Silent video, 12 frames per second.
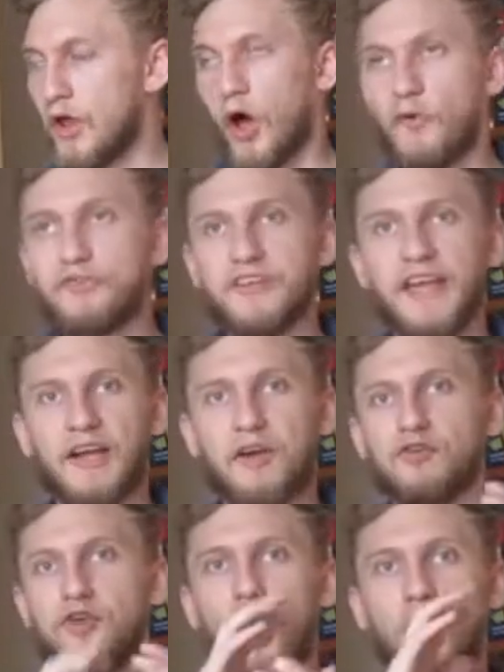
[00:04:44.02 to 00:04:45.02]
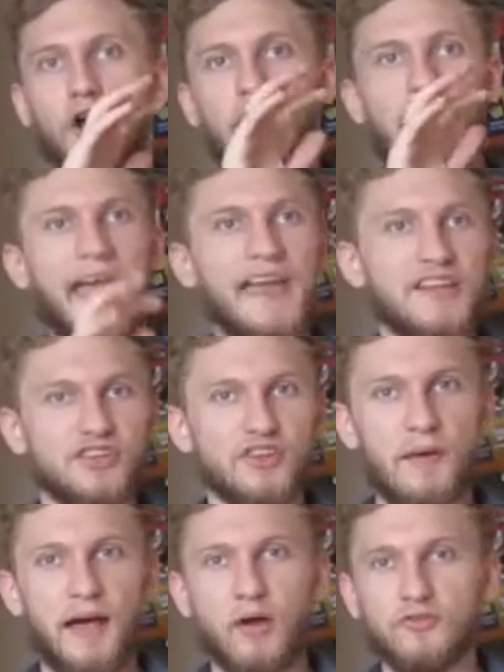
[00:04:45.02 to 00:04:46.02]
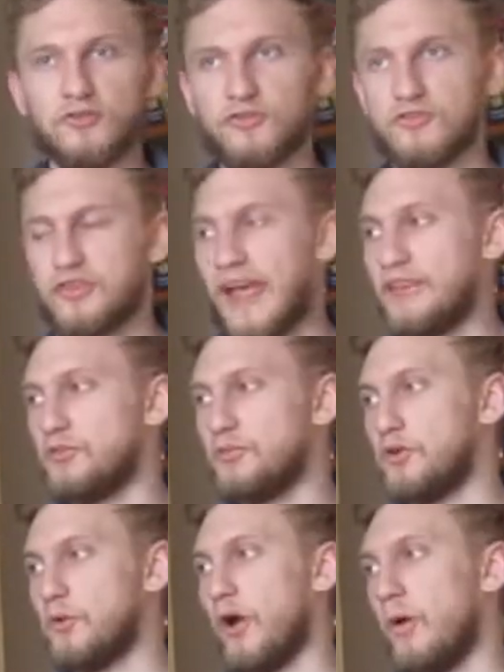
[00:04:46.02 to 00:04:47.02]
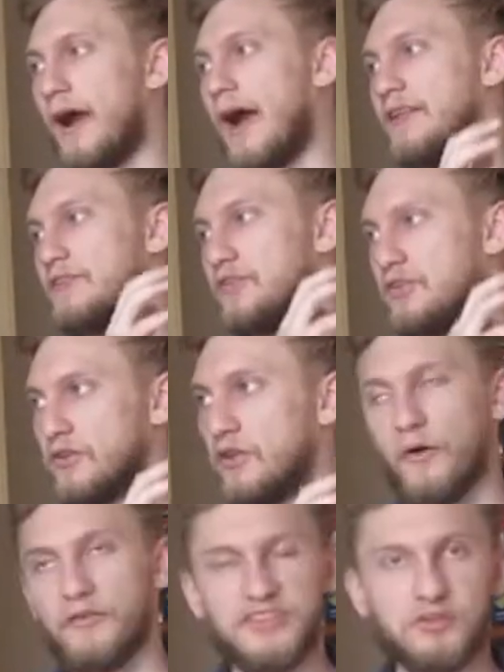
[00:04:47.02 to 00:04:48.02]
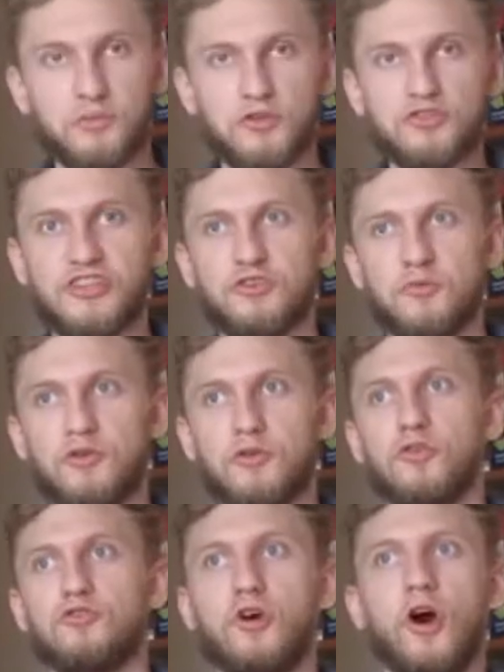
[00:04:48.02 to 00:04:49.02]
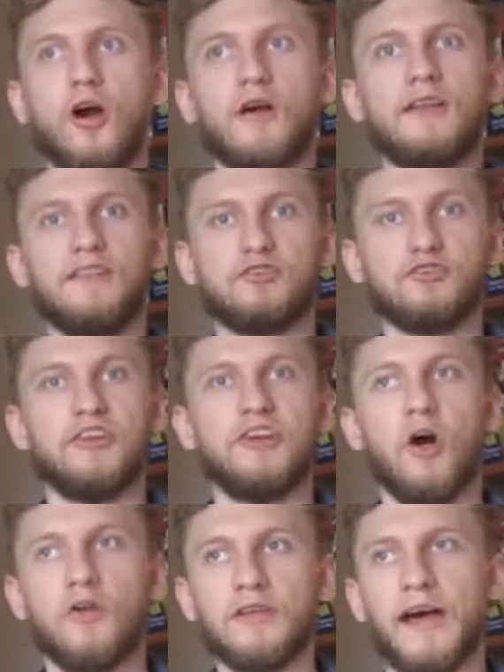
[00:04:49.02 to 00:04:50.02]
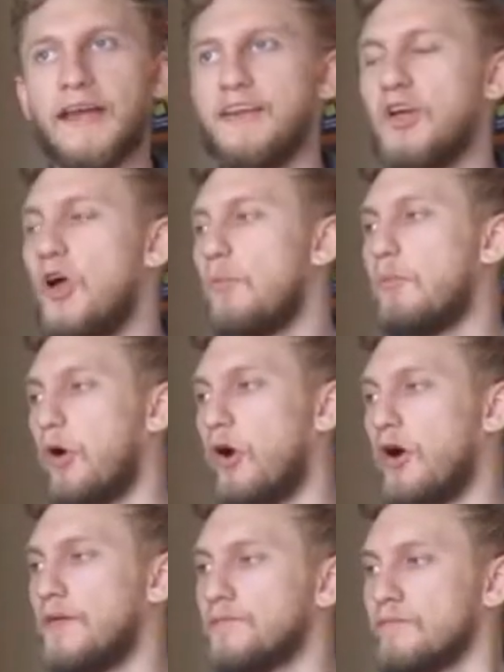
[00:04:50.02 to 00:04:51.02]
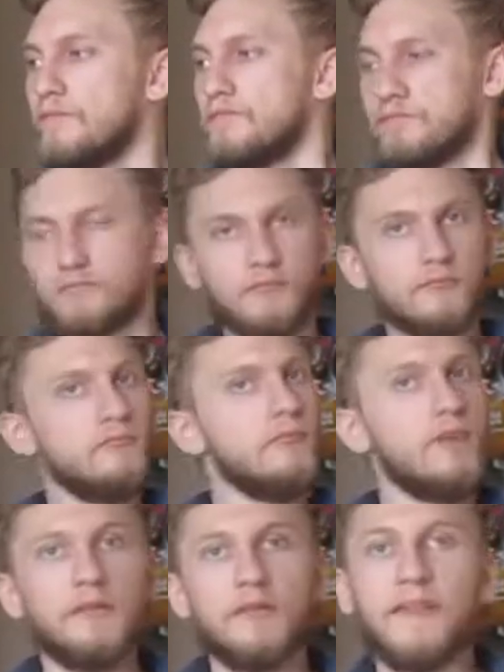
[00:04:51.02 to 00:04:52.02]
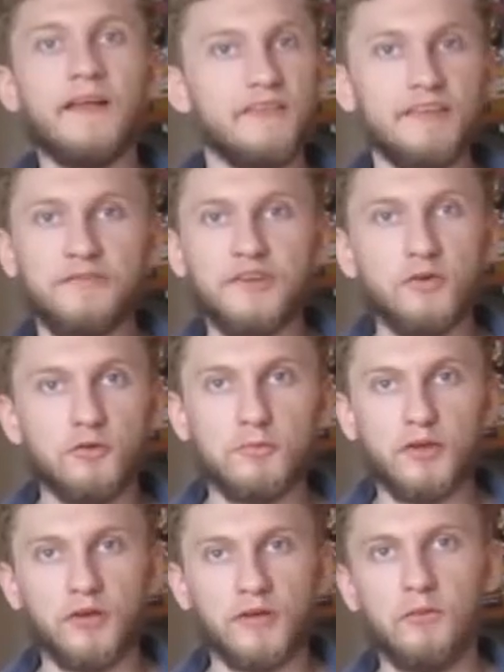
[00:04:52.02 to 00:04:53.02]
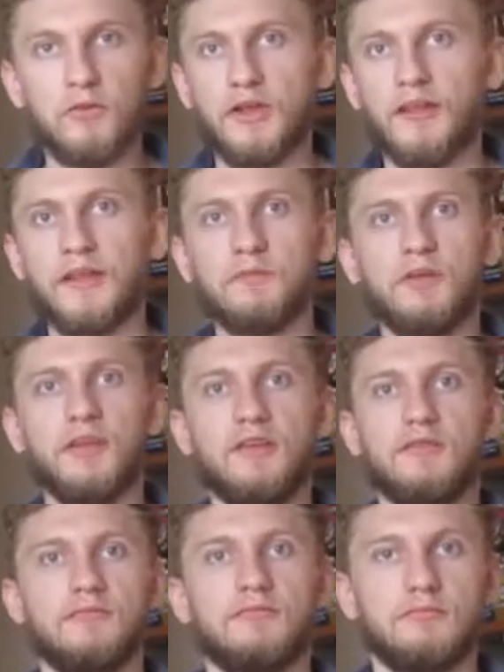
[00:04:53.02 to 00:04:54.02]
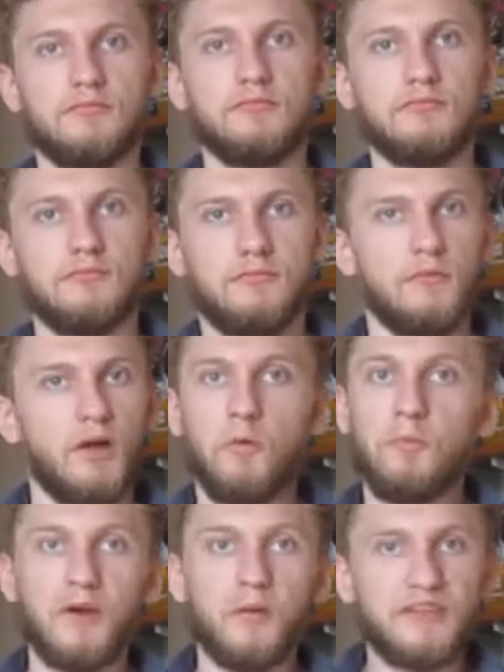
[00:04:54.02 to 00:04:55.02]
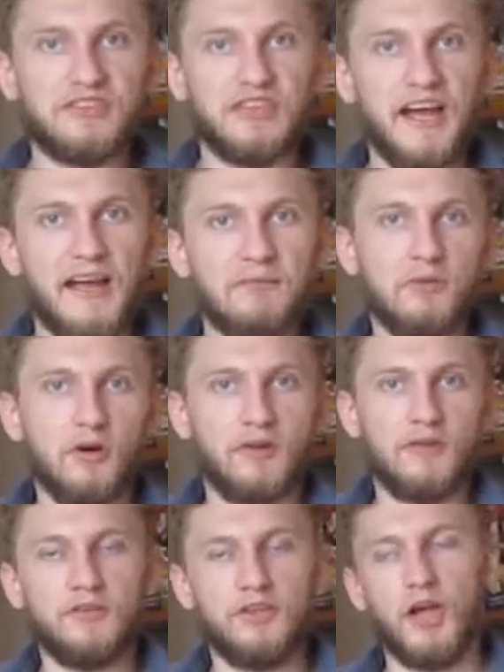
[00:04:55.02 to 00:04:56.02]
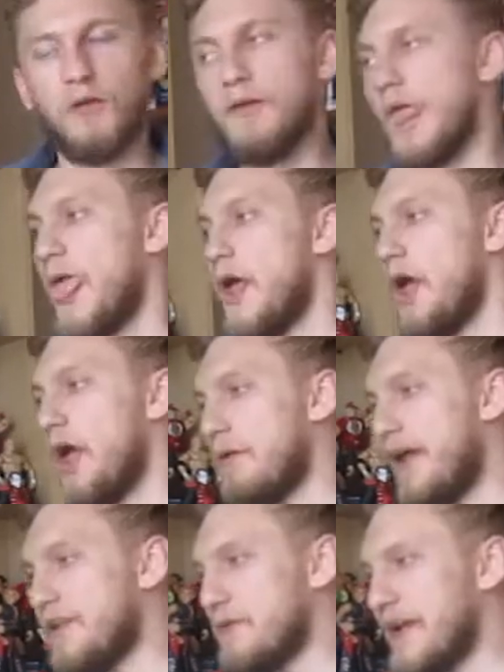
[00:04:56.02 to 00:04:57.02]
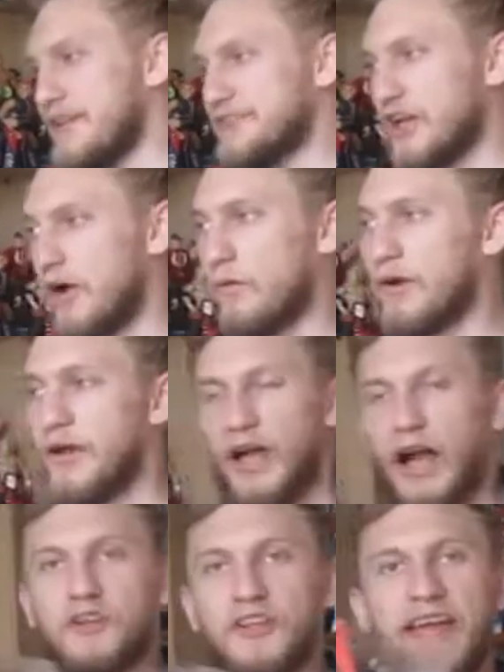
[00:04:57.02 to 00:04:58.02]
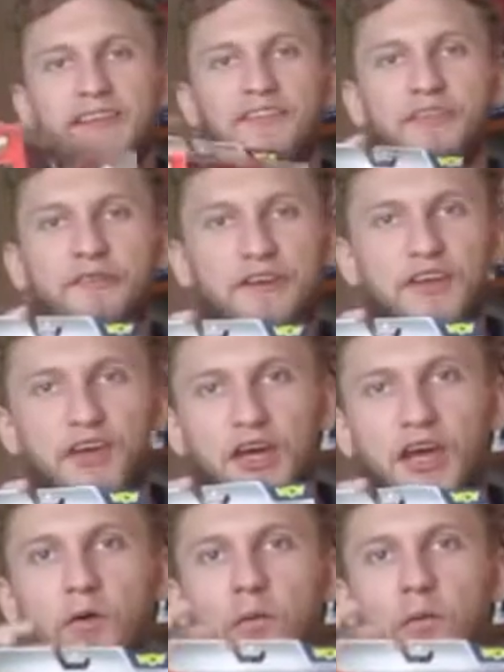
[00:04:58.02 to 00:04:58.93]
Obviously, I could talk ages about NWO and obviously WCW. Could talk literally all night, but then this video would be all night, wouldn't it? And that'd be Right, it wouldn't be a waste of time, but you know. Anyway, so I'm going to get into the figure.